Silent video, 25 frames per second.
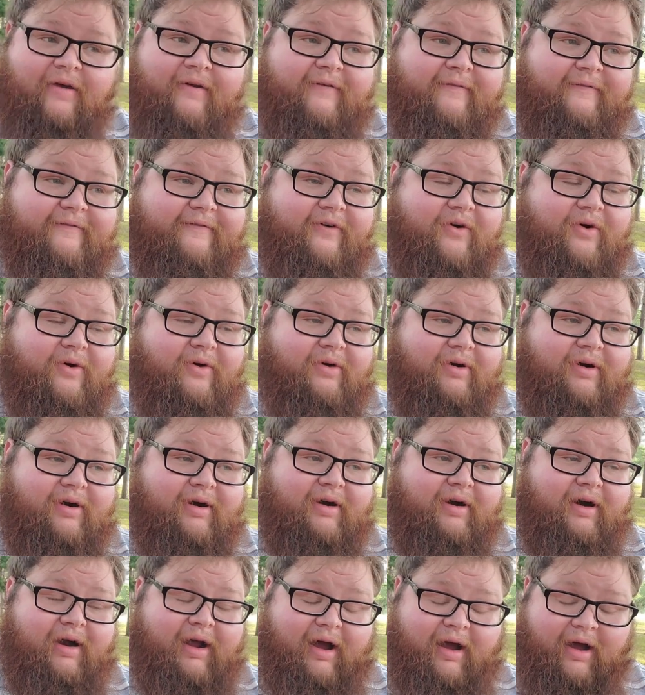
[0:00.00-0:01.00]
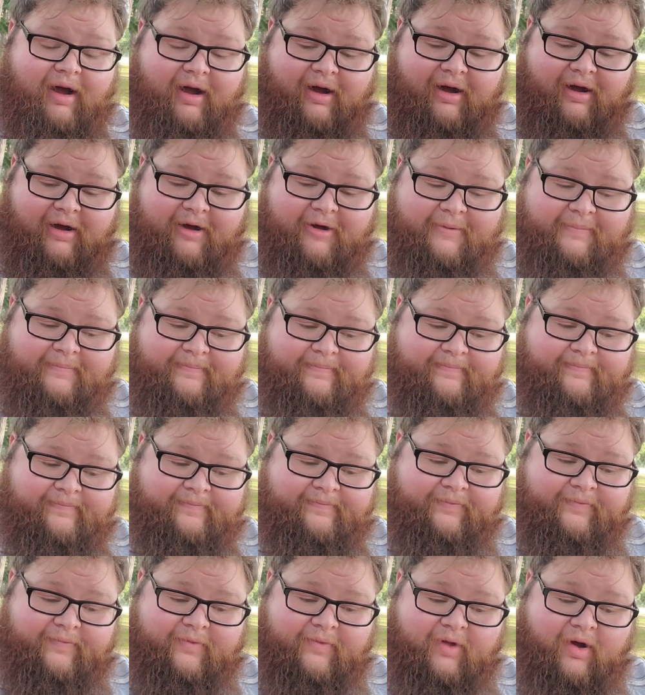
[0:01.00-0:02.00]
For
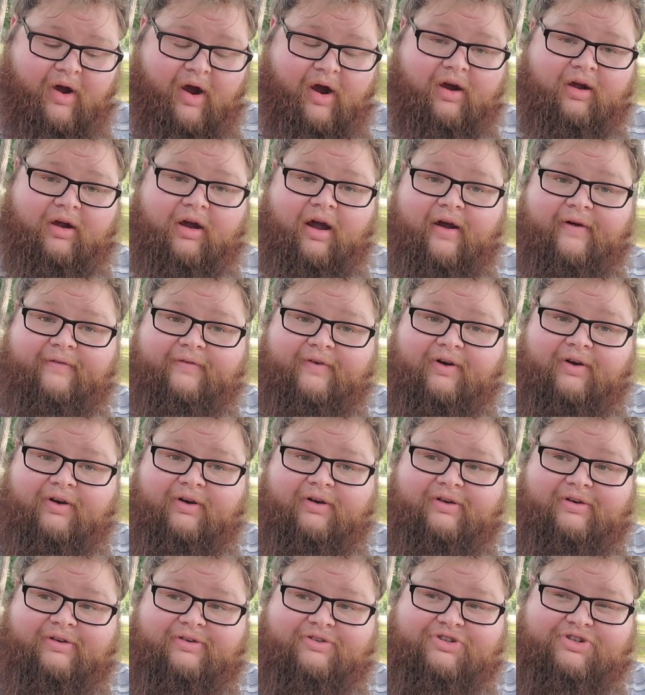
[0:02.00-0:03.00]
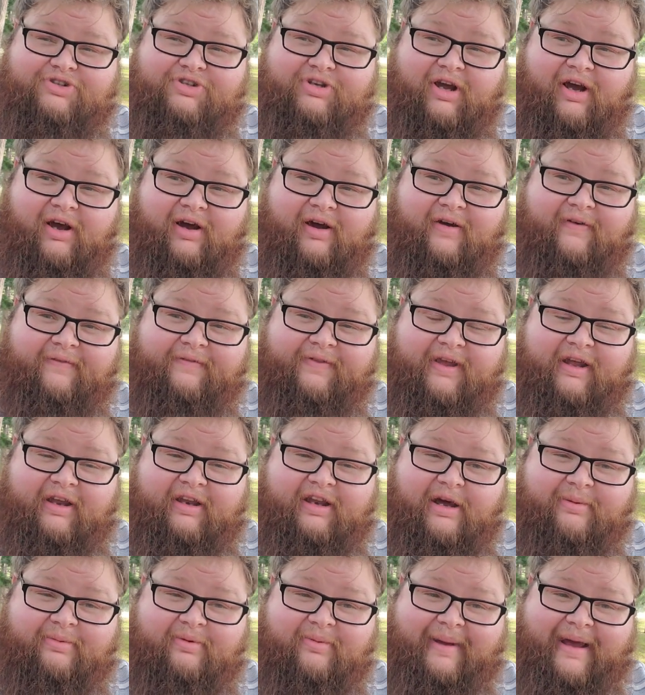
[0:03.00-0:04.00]
our coverage of the
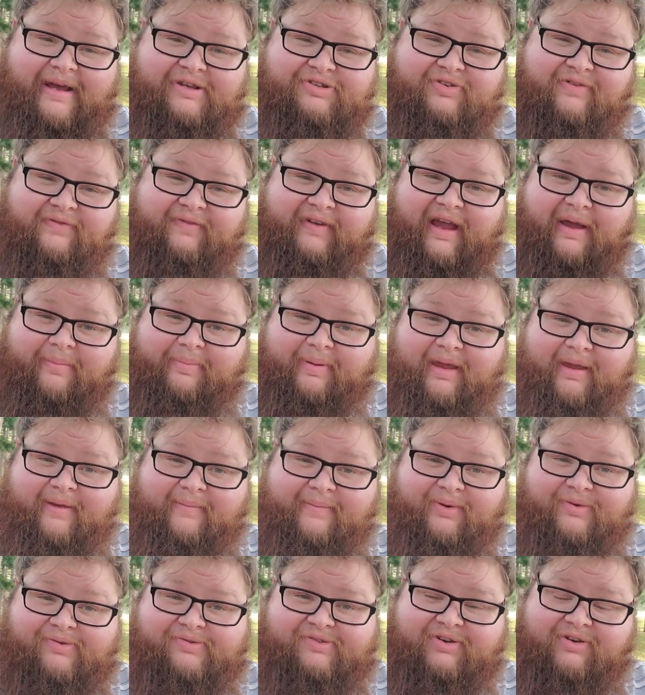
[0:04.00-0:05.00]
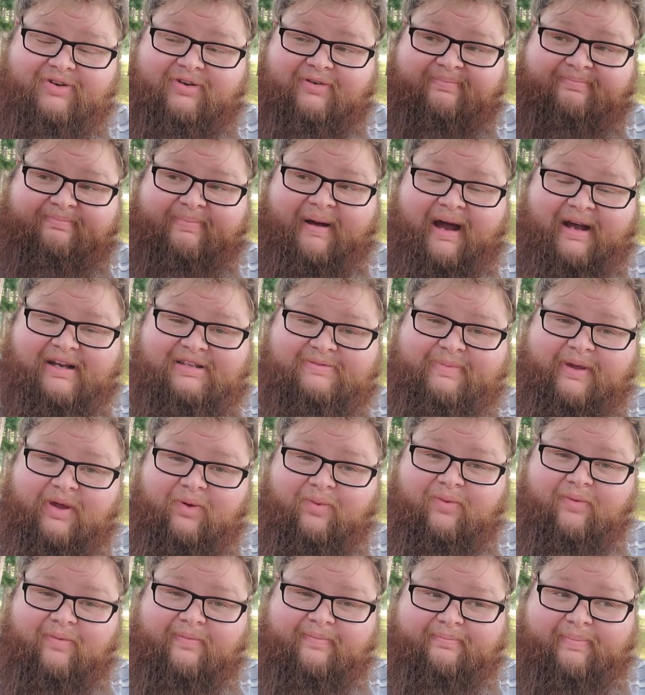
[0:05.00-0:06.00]
Double Master VIP Booster Box
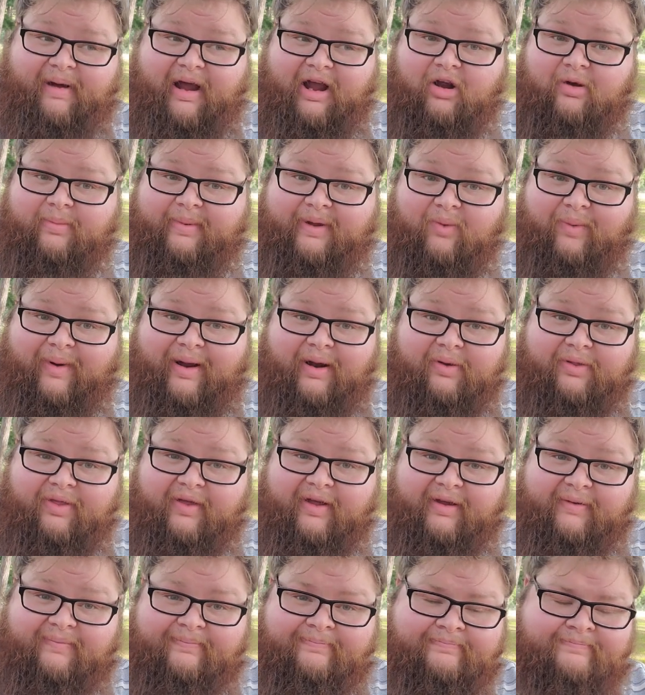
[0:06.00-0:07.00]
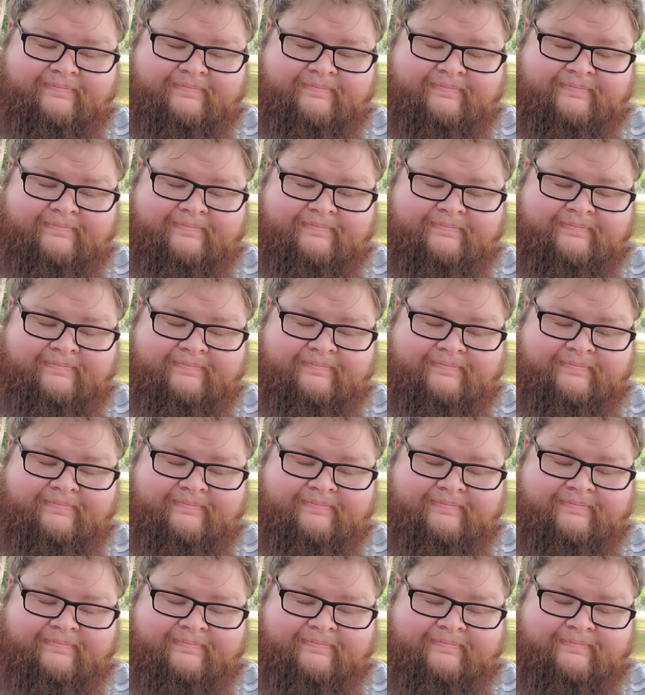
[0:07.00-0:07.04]
Buyer Beware thing.